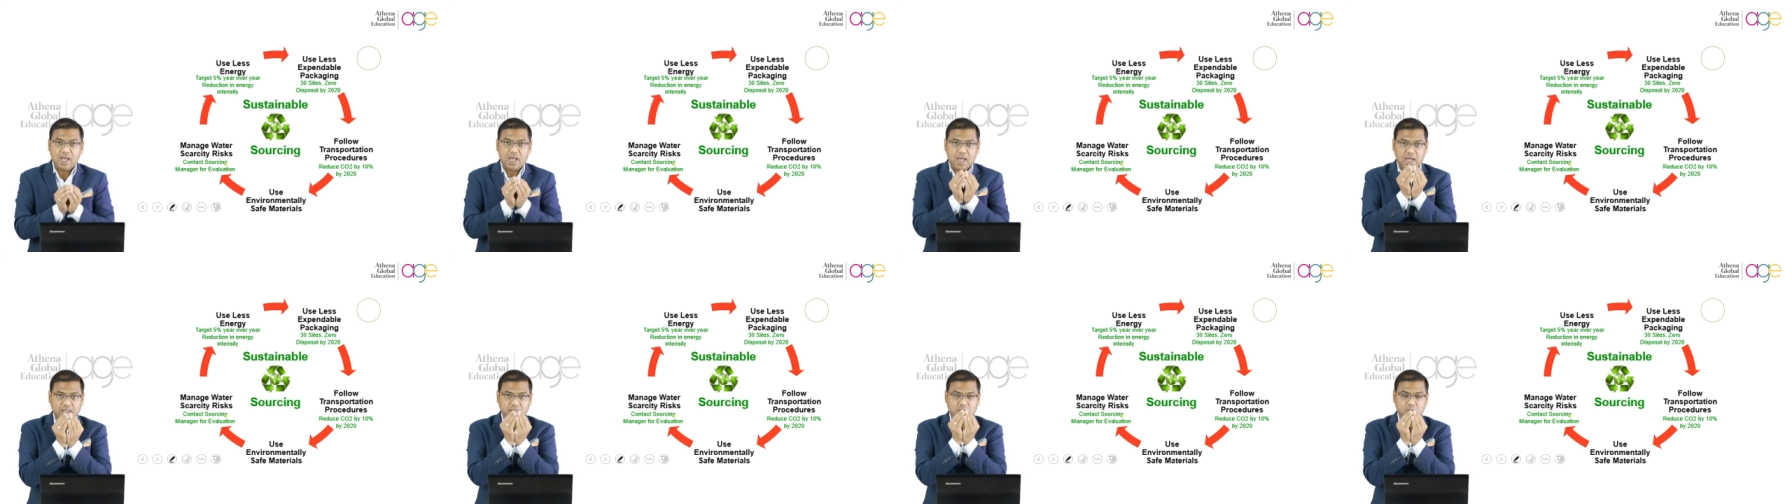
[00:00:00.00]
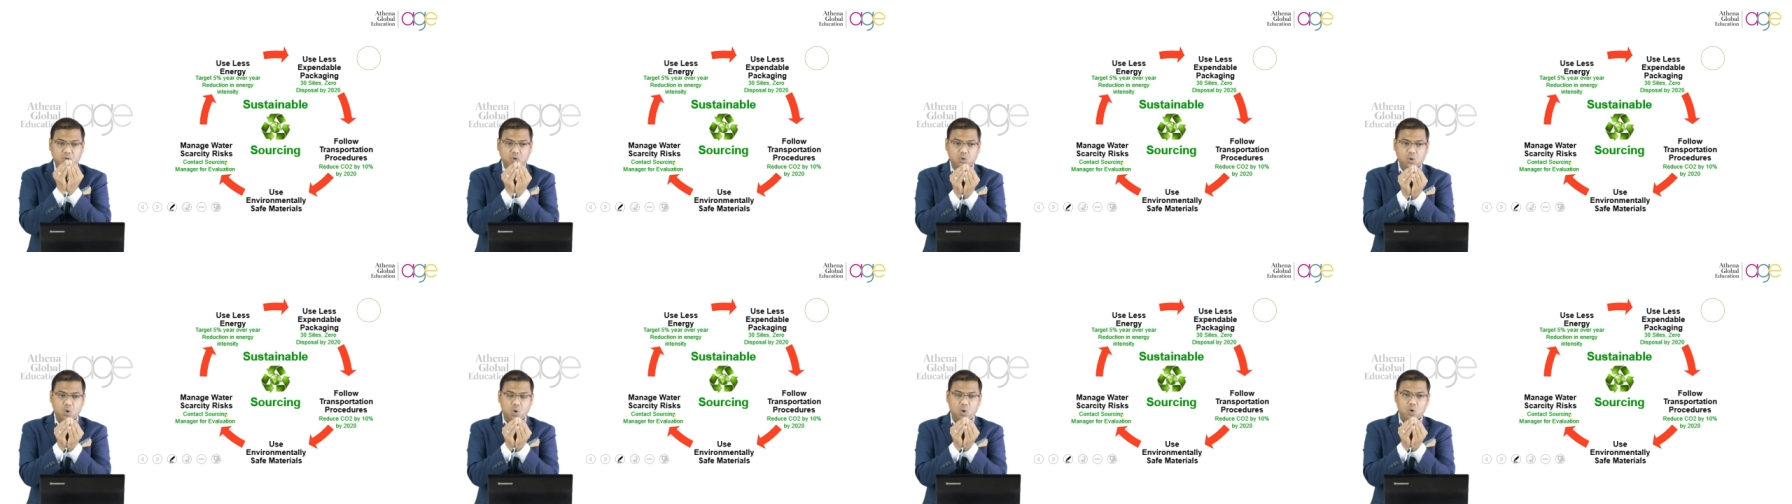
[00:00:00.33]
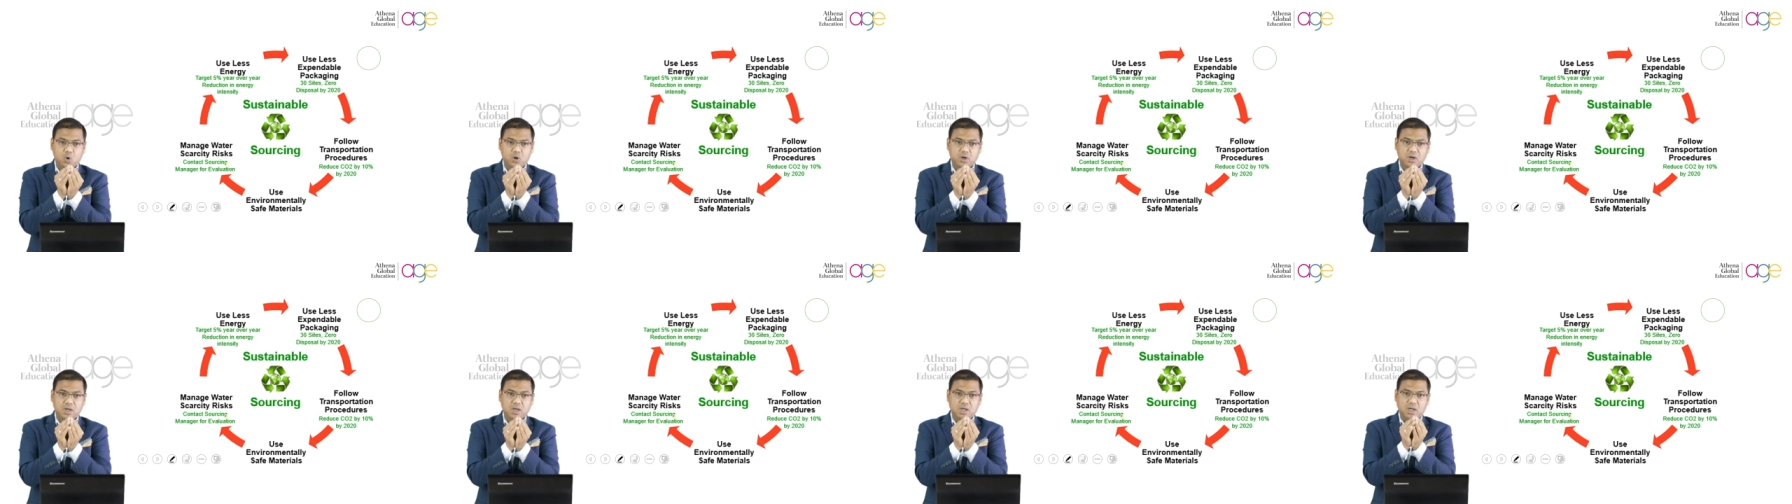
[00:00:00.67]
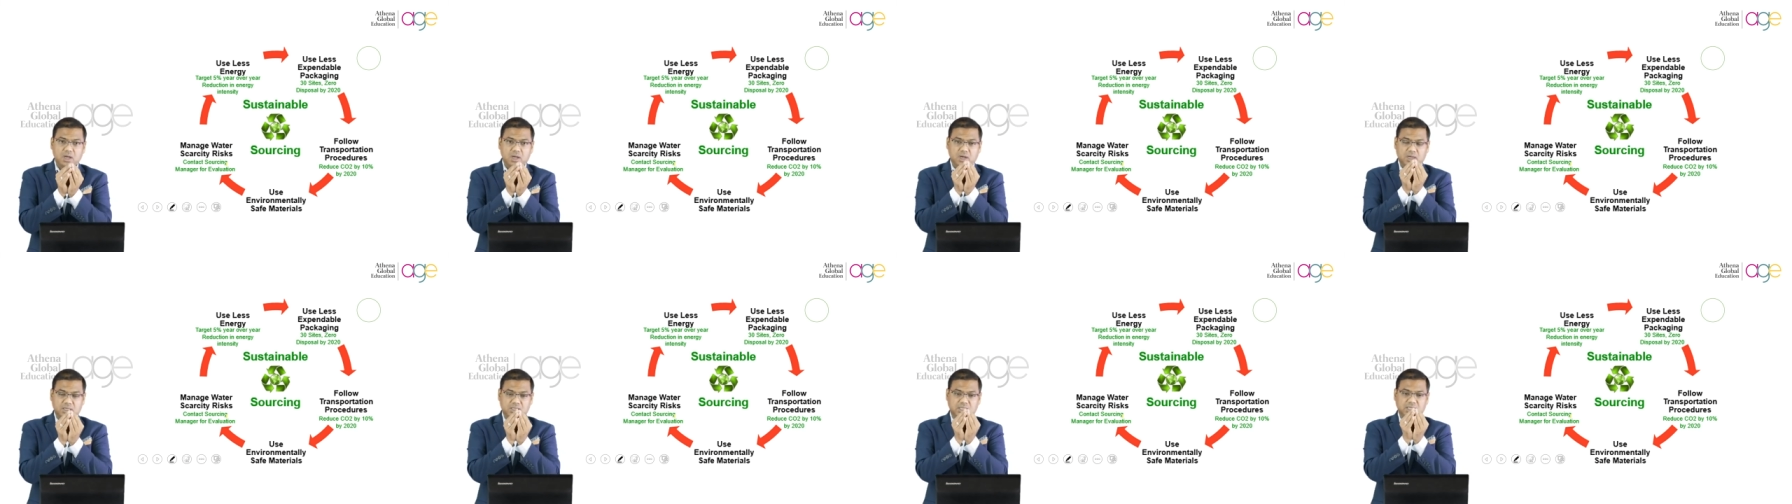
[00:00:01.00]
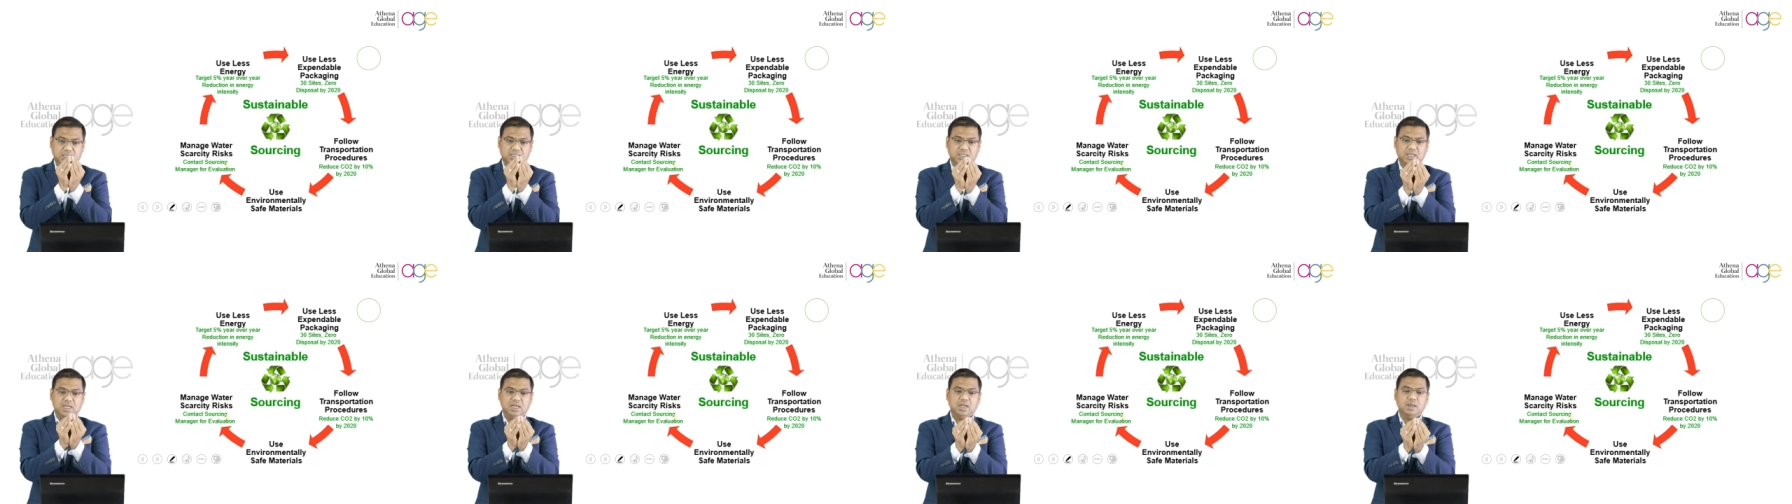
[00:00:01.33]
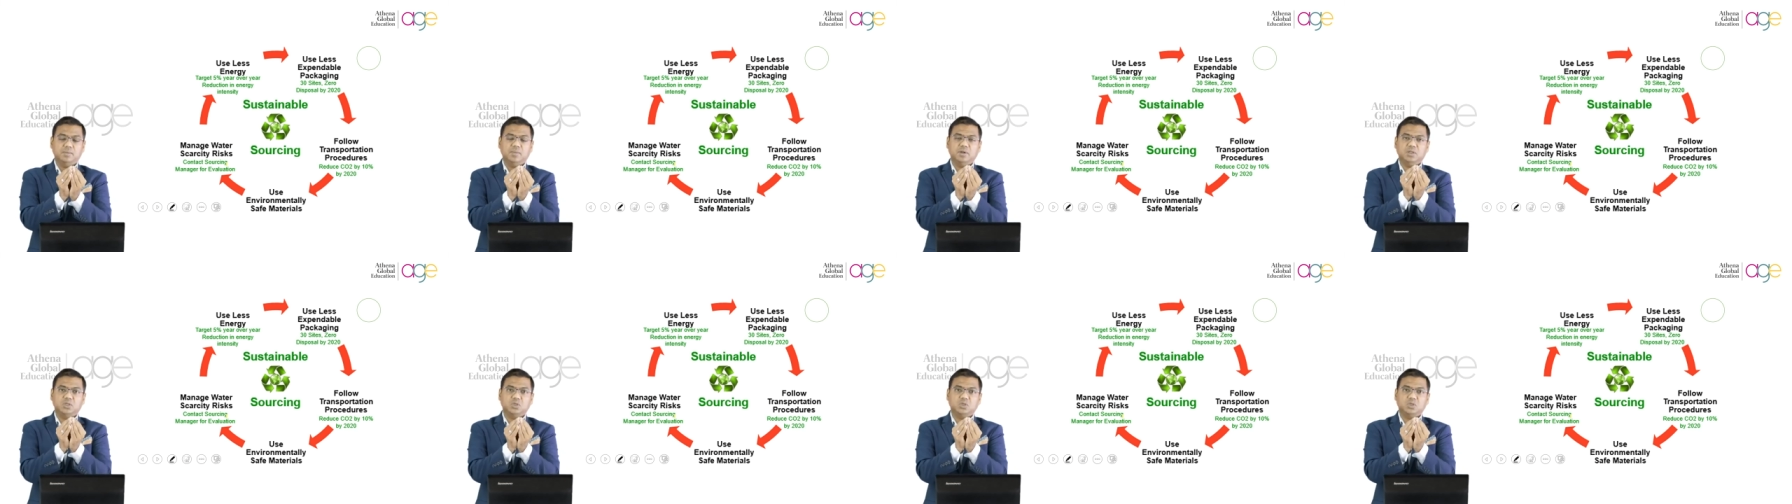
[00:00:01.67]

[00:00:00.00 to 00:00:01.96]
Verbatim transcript: At the core, a sustainable